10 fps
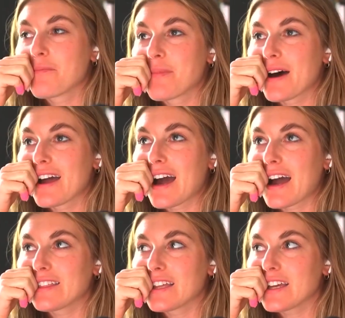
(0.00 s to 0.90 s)
But I
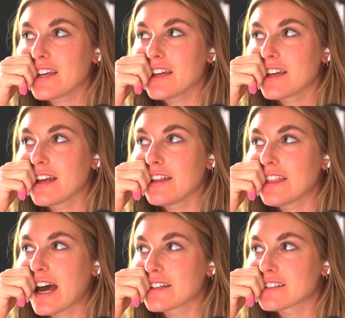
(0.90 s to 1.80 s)
think in
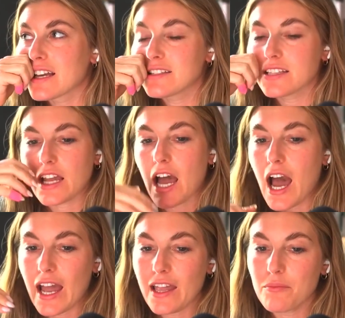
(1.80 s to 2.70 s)
that sense, like
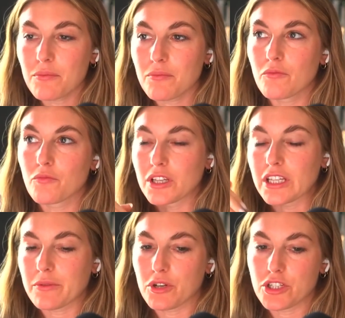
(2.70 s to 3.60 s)
I really
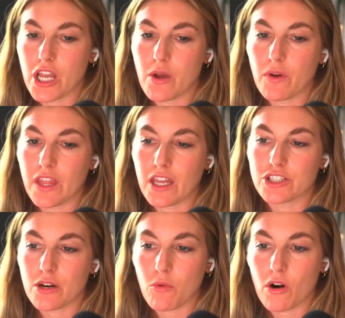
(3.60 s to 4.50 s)
appreciate when they
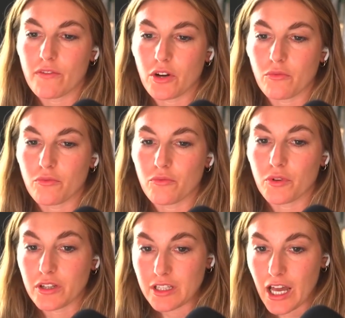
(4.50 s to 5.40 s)
share more of their
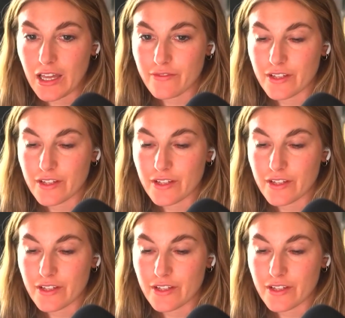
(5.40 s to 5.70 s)
real life.